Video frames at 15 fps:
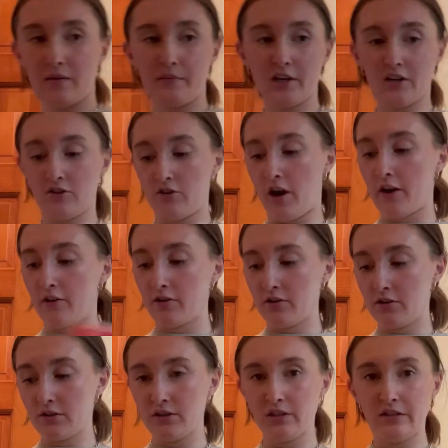
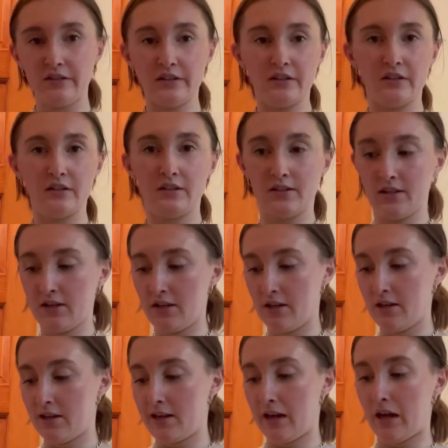crackers,
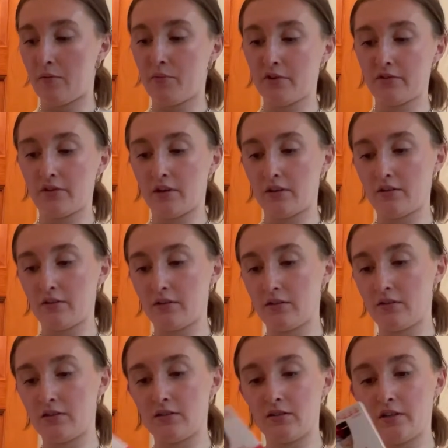
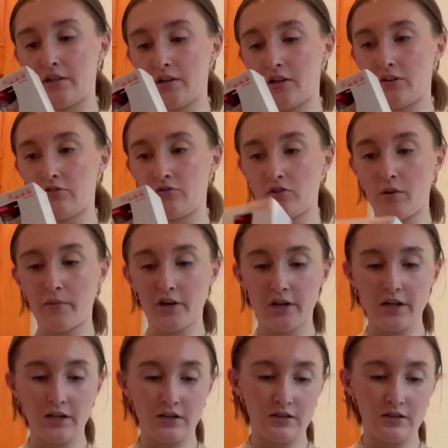applesauces. I got strawberry